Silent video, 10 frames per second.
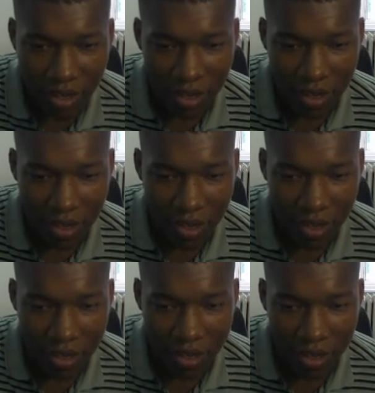
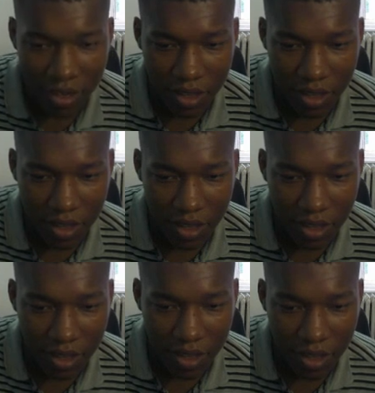
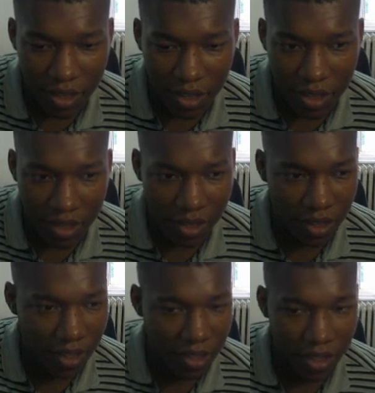
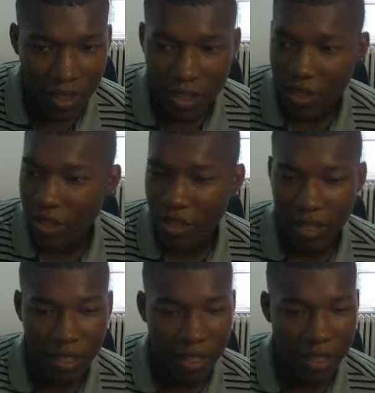
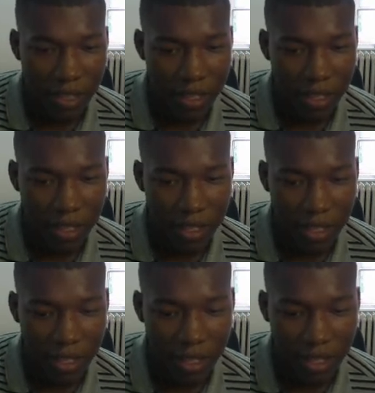
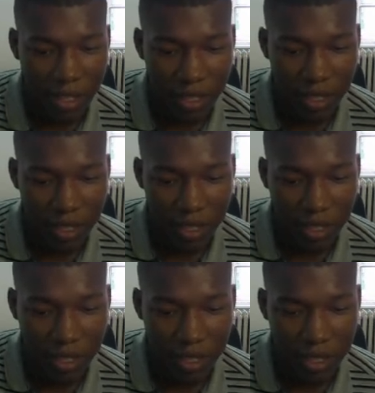
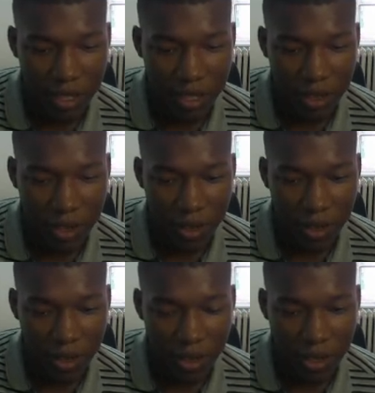[no speech]